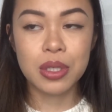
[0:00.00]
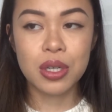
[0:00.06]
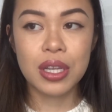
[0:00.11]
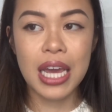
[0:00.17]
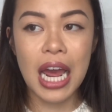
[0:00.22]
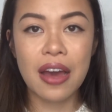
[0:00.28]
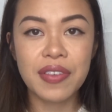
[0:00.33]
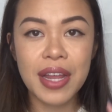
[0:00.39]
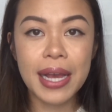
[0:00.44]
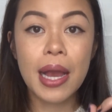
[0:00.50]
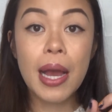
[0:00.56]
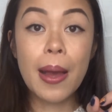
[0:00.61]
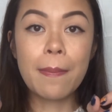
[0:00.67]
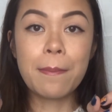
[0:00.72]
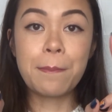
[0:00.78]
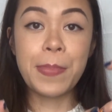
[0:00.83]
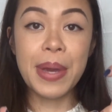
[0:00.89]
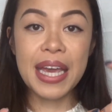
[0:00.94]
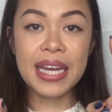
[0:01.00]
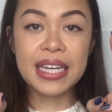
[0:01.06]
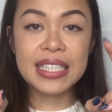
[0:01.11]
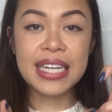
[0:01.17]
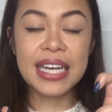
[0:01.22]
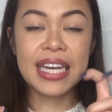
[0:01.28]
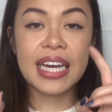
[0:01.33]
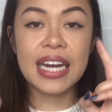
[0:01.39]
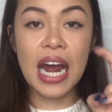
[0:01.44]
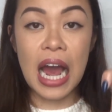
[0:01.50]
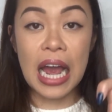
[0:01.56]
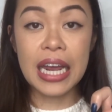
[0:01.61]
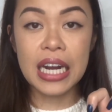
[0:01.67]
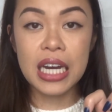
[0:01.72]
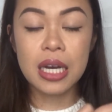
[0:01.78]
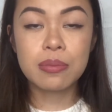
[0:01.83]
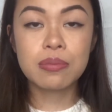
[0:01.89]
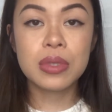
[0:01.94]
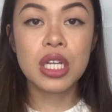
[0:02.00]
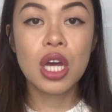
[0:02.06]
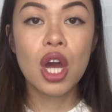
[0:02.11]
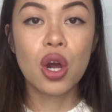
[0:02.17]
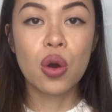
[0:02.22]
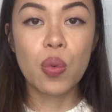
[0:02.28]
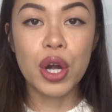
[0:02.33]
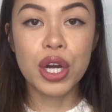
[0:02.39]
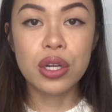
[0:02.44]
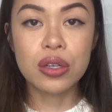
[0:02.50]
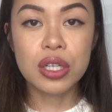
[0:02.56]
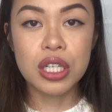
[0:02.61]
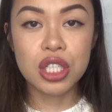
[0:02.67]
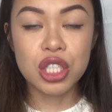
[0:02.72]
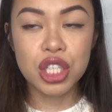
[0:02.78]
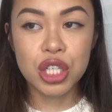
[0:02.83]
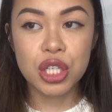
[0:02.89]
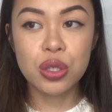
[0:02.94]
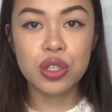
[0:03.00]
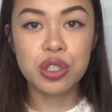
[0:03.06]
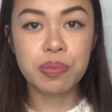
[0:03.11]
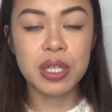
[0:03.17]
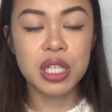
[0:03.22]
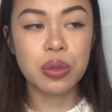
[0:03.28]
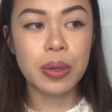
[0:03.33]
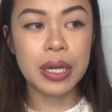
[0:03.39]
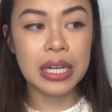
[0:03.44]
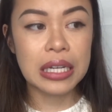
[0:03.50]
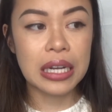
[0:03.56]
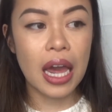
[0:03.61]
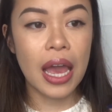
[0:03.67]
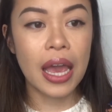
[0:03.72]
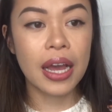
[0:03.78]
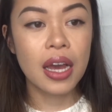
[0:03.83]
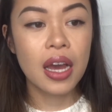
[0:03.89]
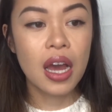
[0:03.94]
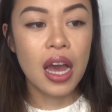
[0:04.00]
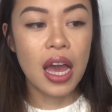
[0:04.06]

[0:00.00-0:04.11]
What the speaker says: So they have like big ticket items where you can choose between like